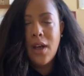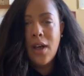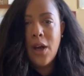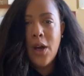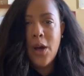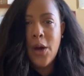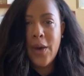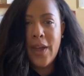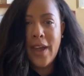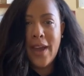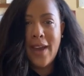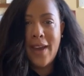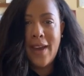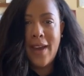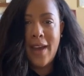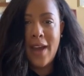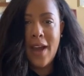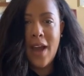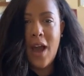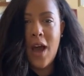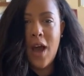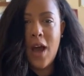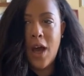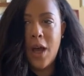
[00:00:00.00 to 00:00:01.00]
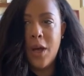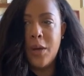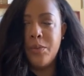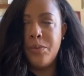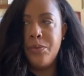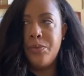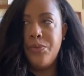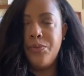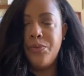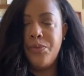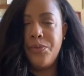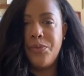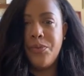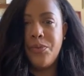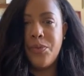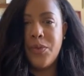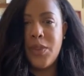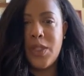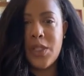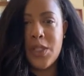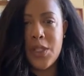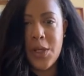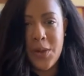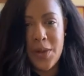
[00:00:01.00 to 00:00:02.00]
Okay,
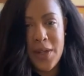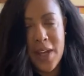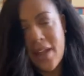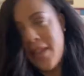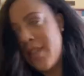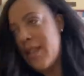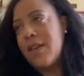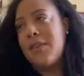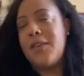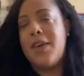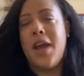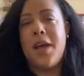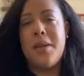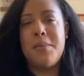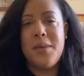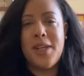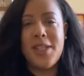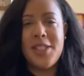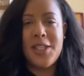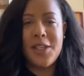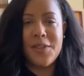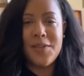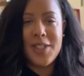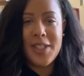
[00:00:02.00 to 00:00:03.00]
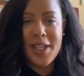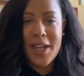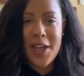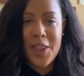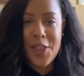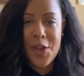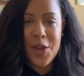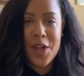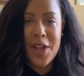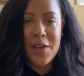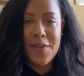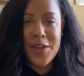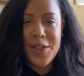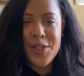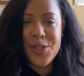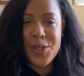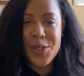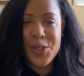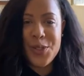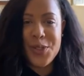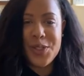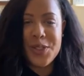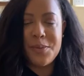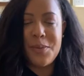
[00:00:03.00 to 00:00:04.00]
so now that I've gotten myself together and I've
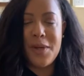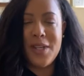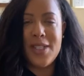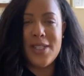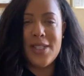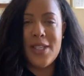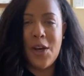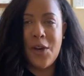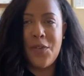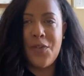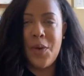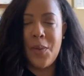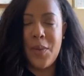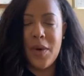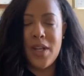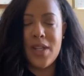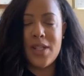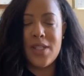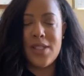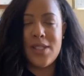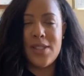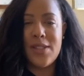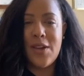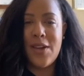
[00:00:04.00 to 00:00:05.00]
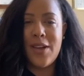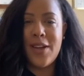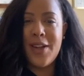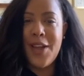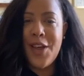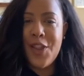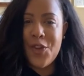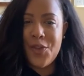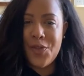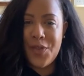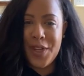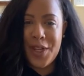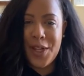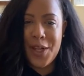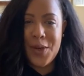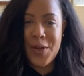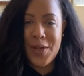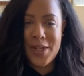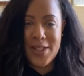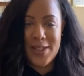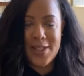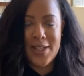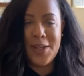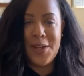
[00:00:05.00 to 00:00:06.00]
introduced myself, I wanted to start another video
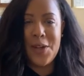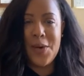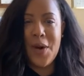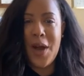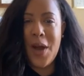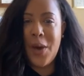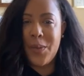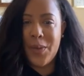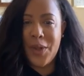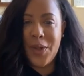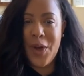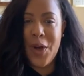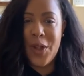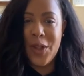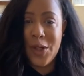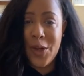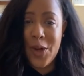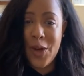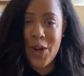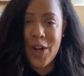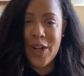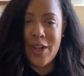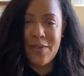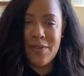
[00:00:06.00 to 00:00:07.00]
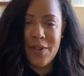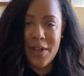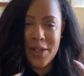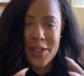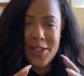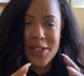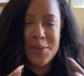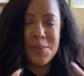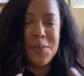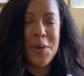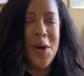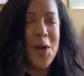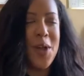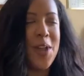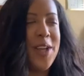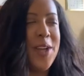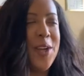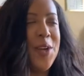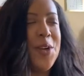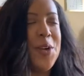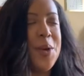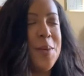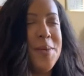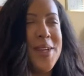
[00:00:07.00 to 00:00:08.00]
because I know how we all learn in very small
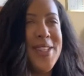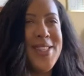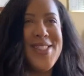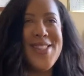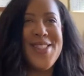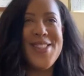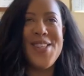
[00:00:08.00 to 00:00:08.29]
increments.